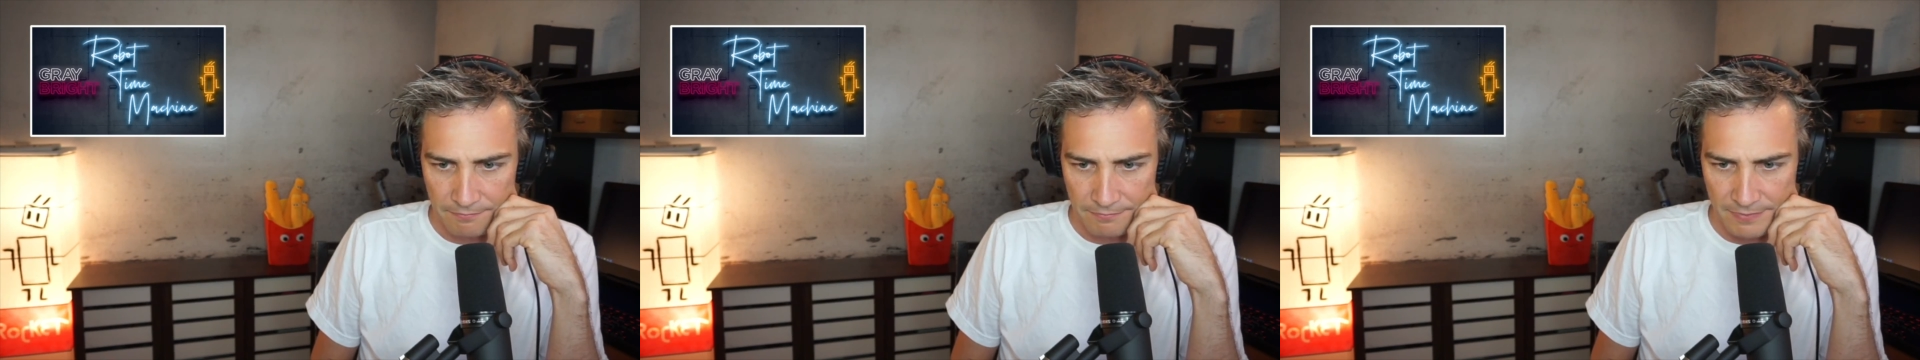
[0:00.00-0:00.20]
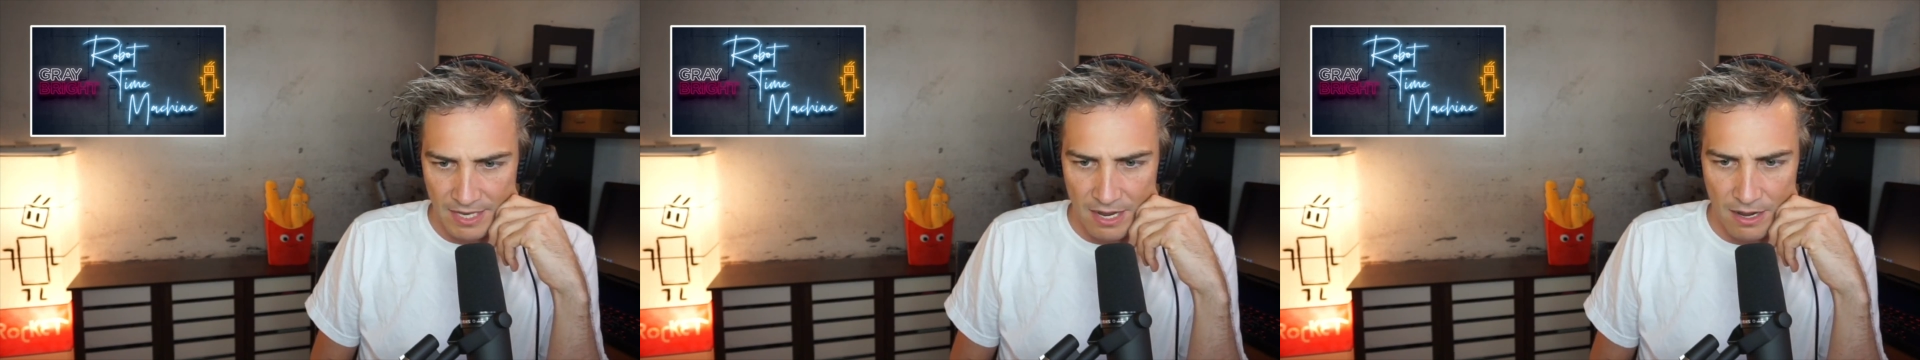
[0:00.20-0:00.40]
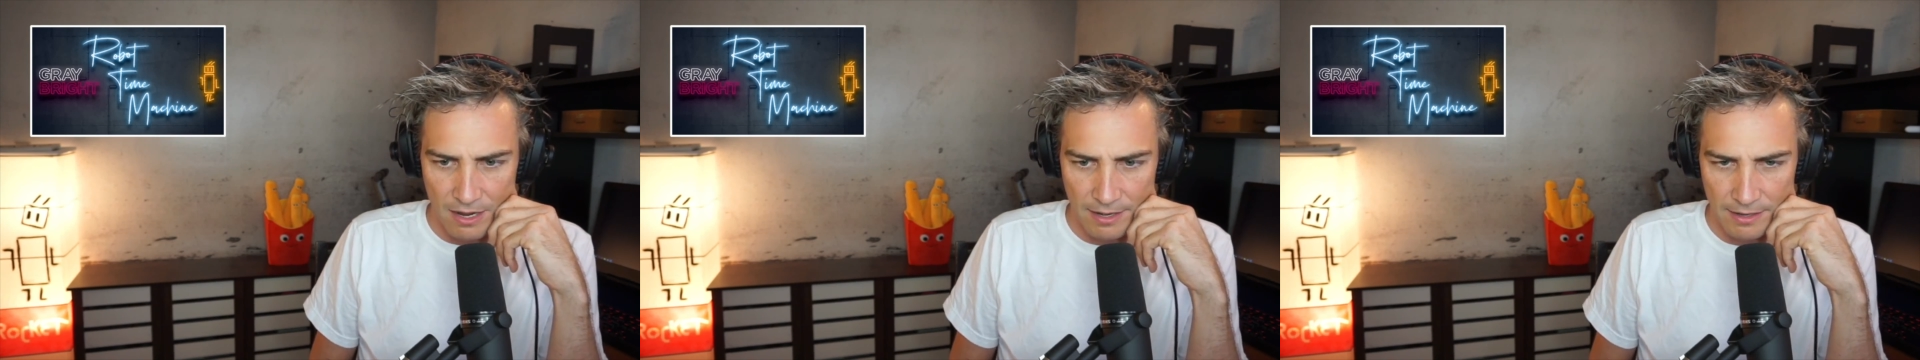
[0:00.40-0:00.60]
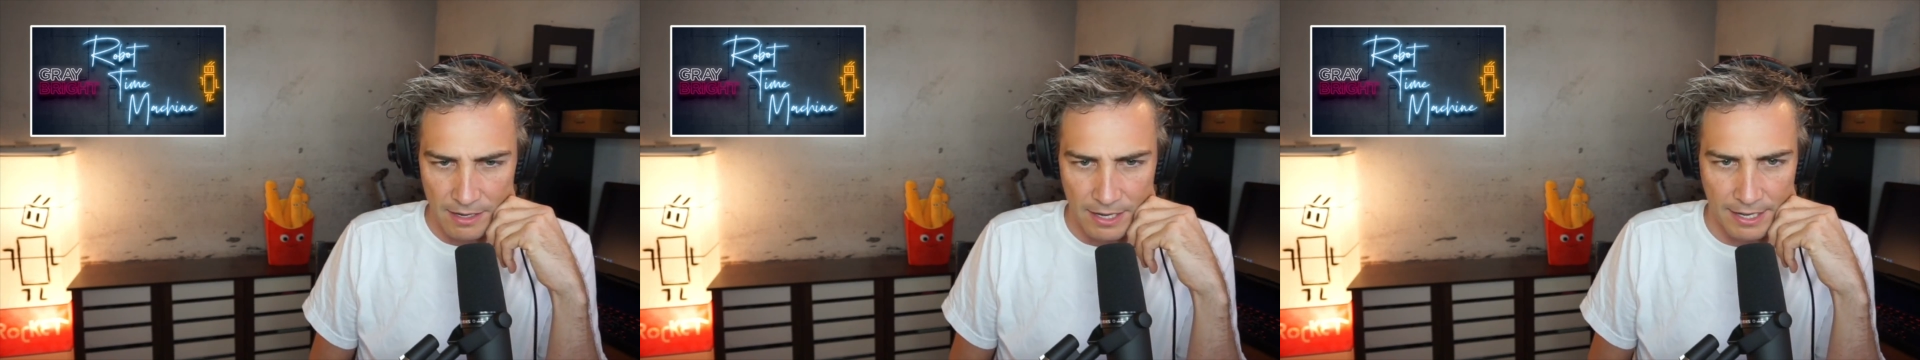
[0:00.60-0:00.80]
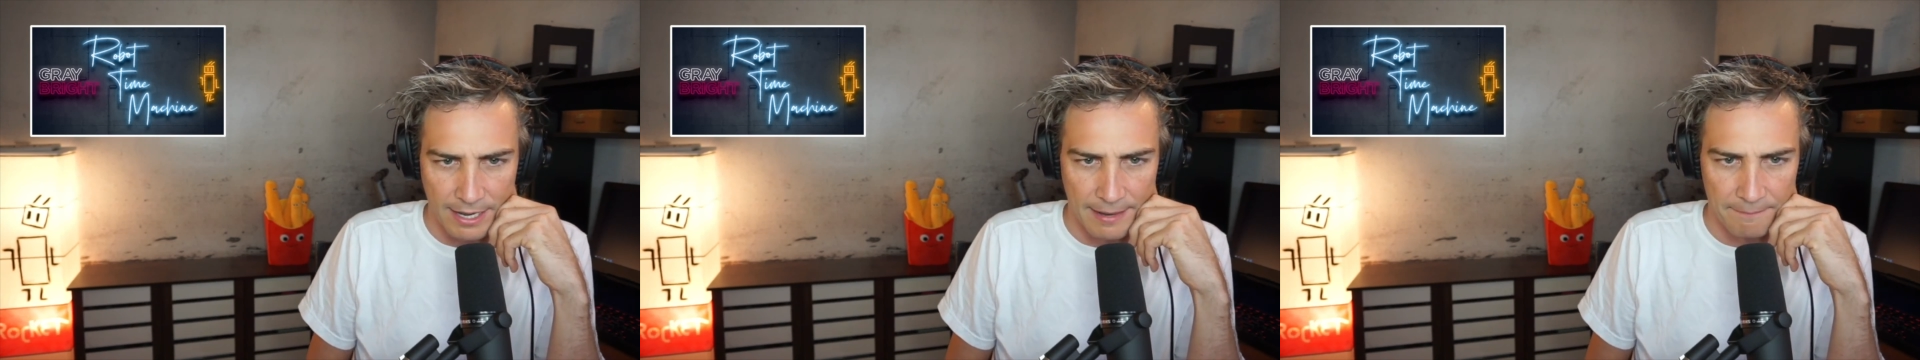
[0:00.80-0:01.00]
No.
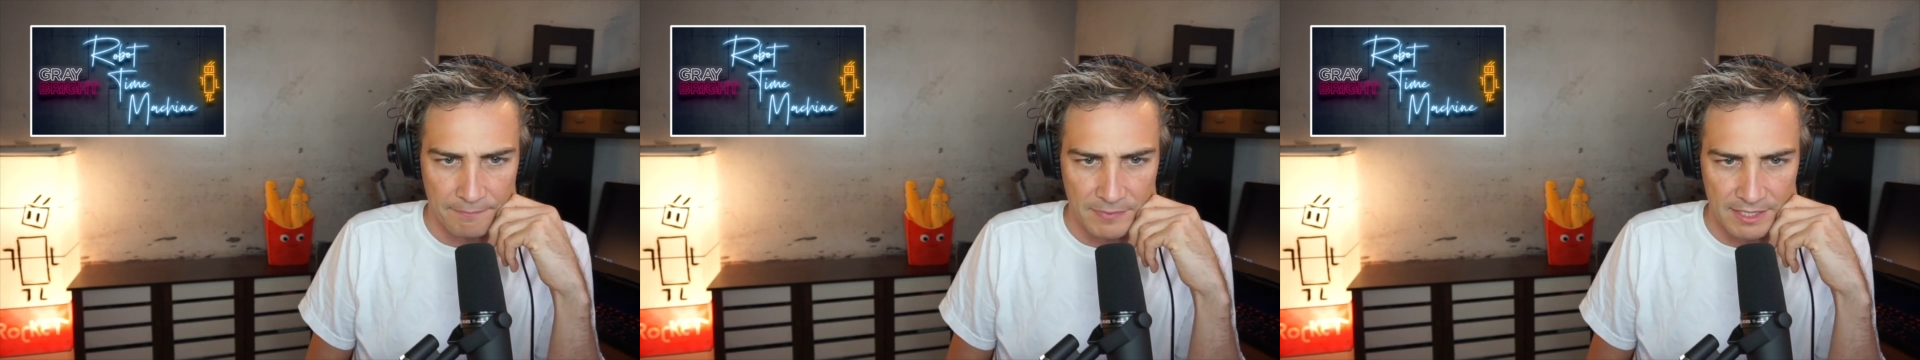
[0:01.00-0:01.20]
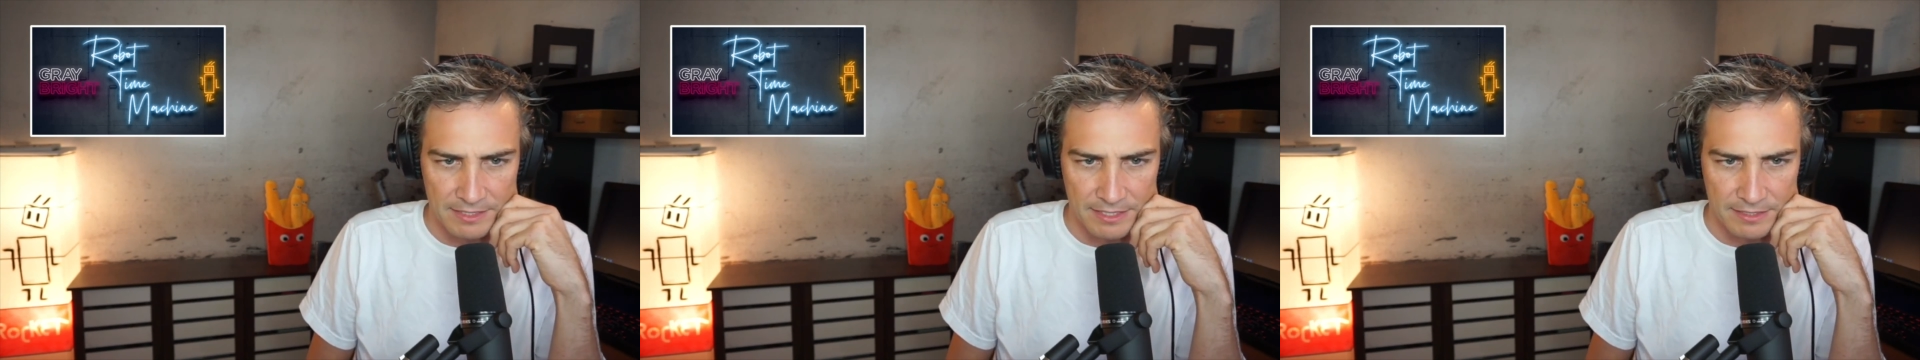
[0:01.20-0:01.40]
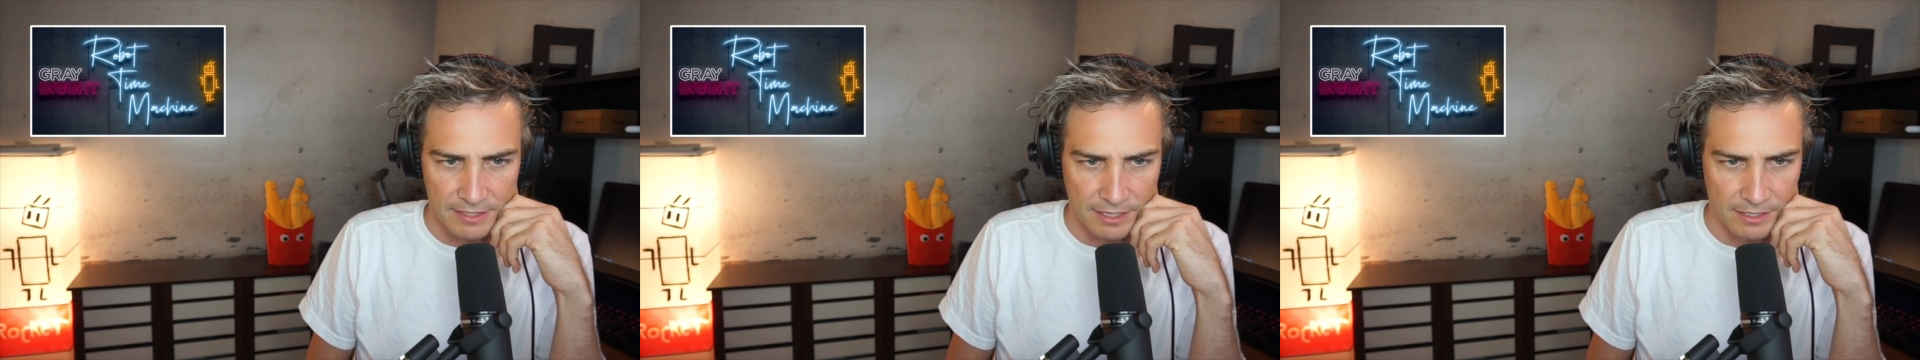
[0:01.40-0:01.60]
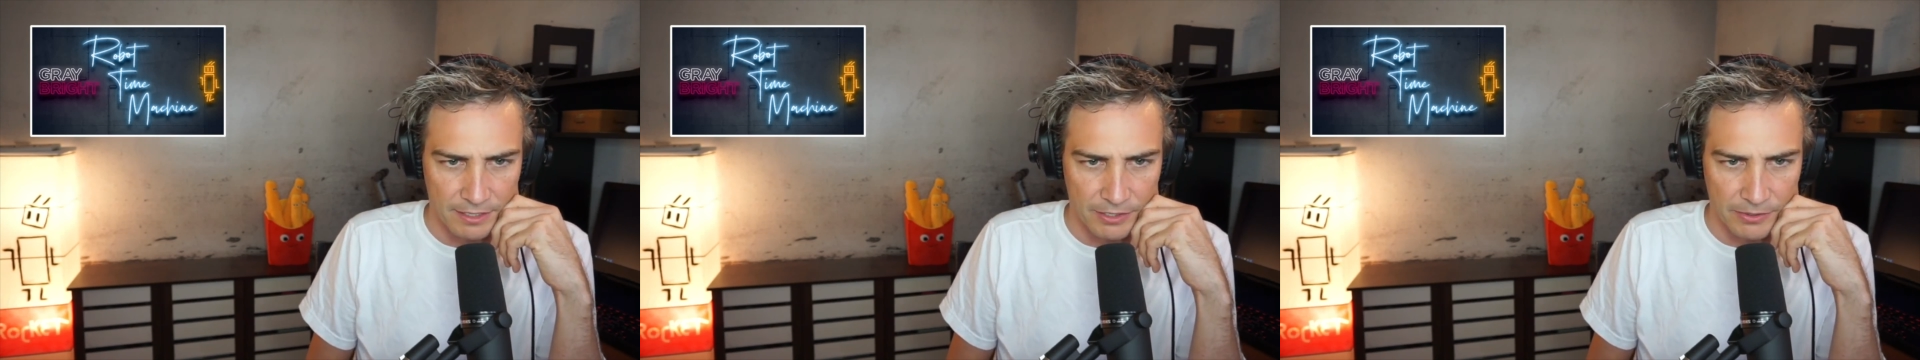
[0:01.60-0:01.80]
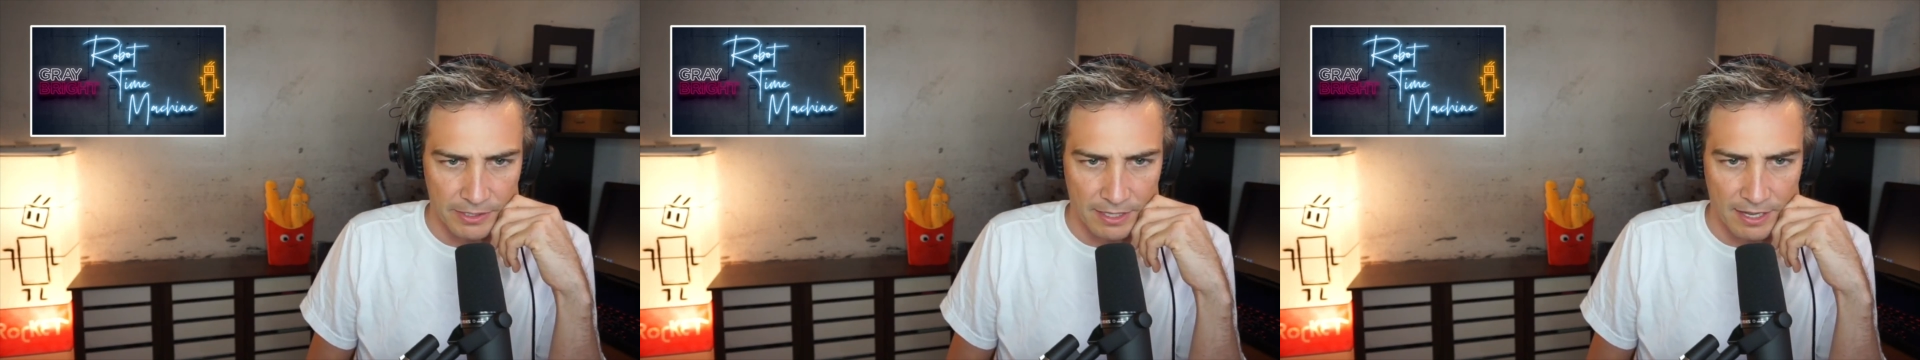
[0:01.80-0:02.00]
Okay. This isn't going
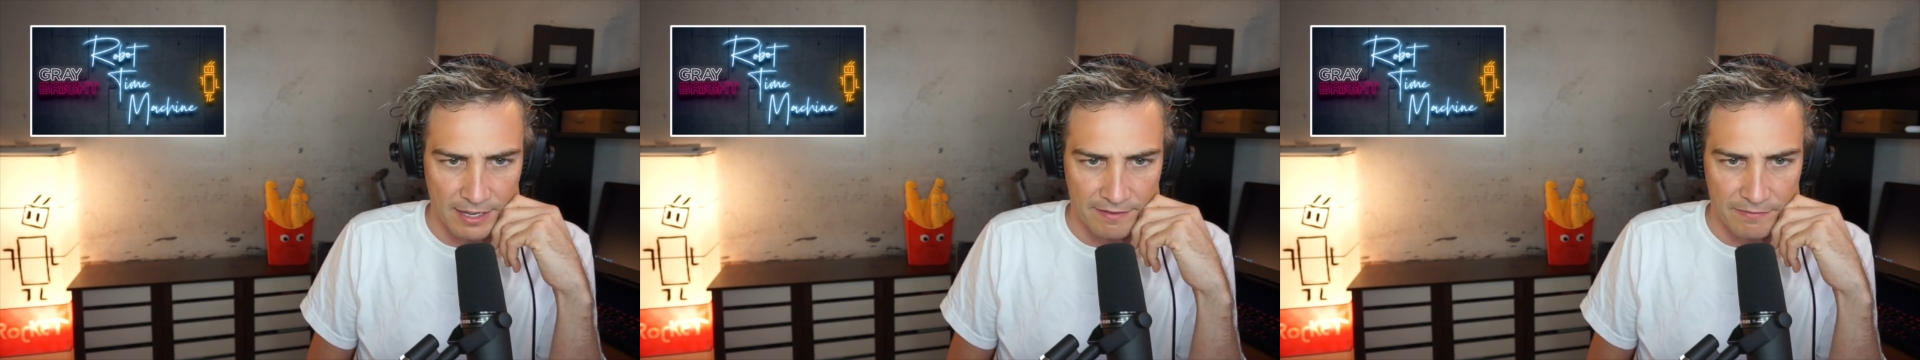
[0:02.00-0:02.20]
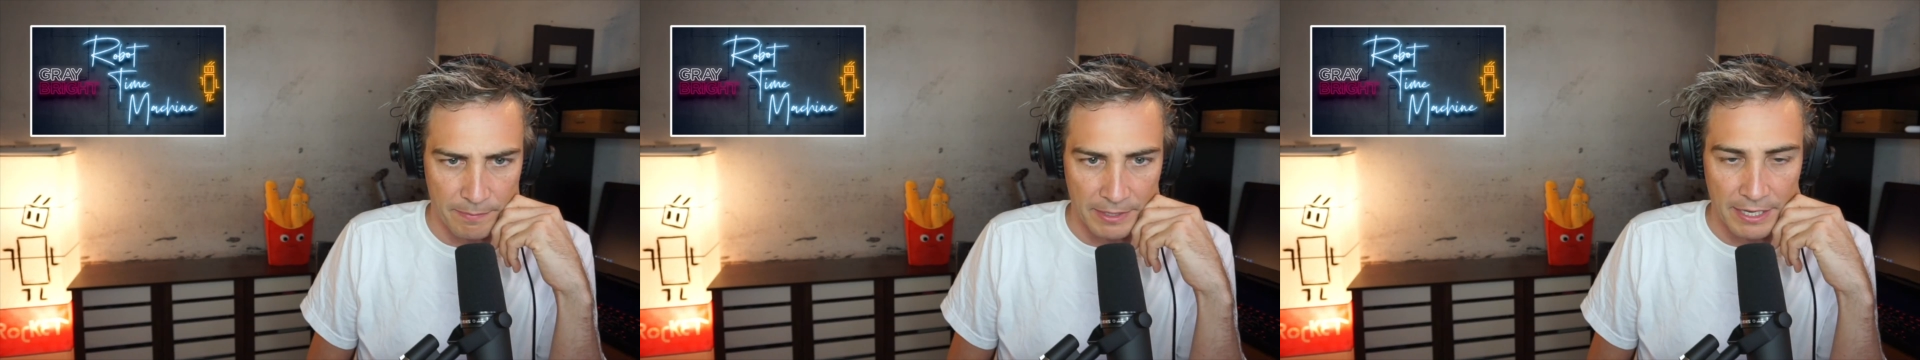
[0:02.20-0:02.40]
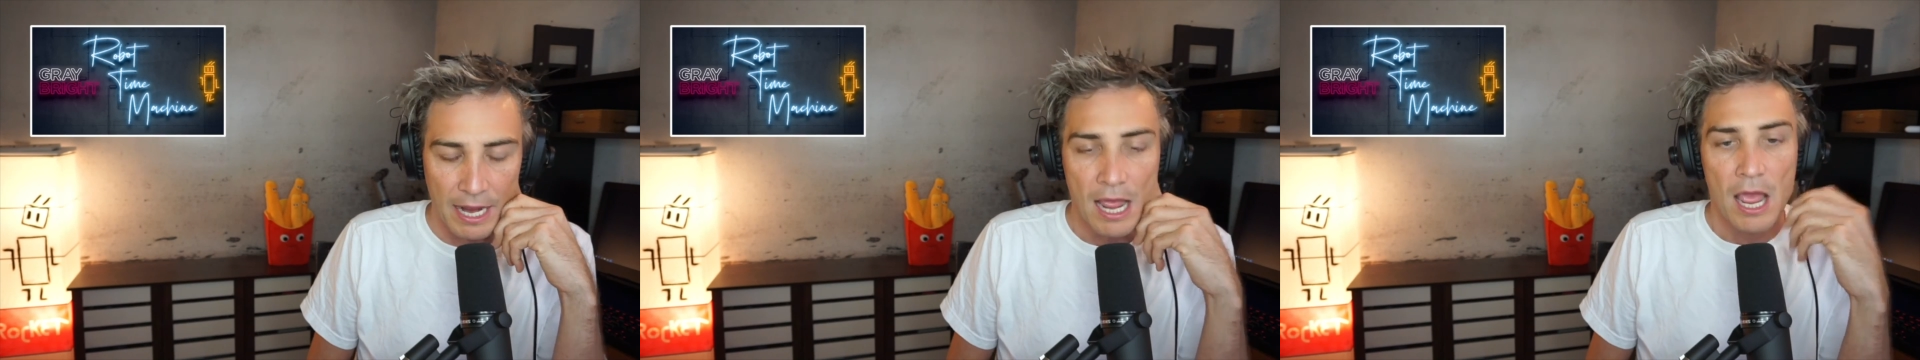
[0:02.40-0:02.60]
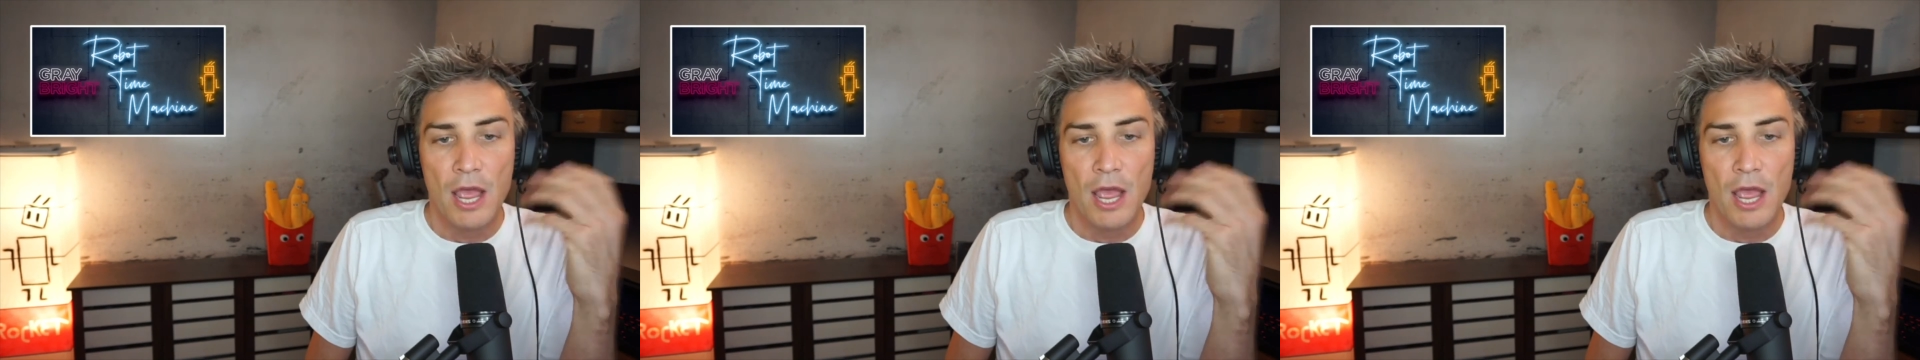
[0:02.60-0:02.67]
to do it live, but